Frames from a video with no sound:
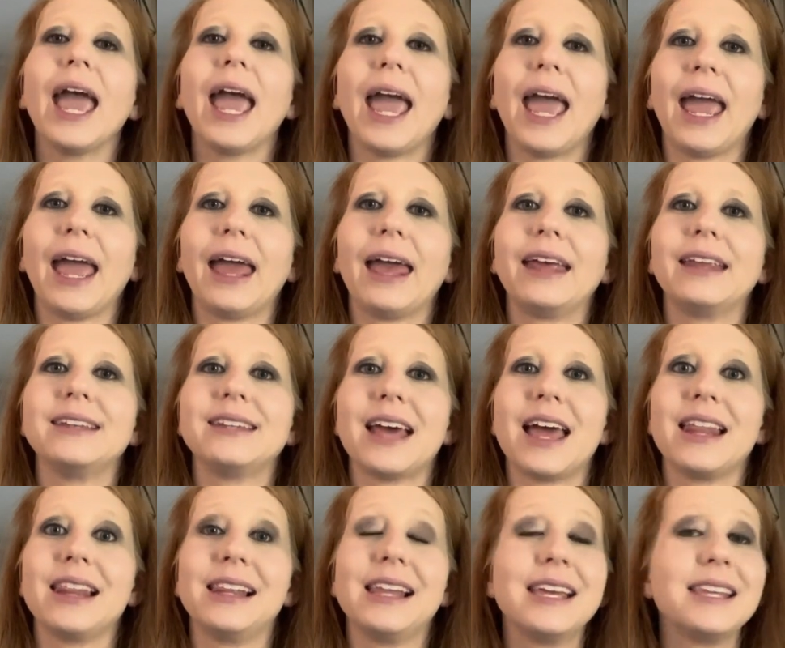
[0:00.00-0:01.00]
and
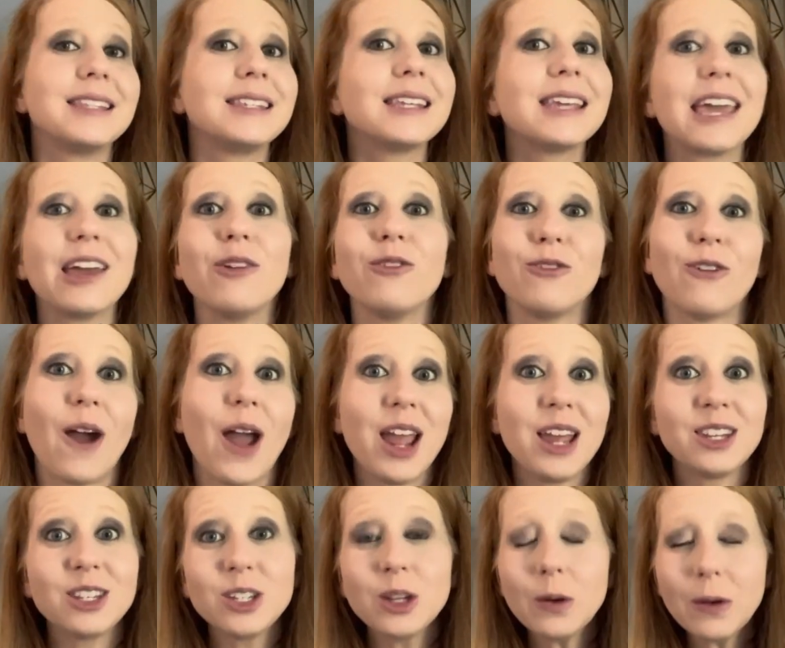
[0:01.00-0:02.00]
let's get right to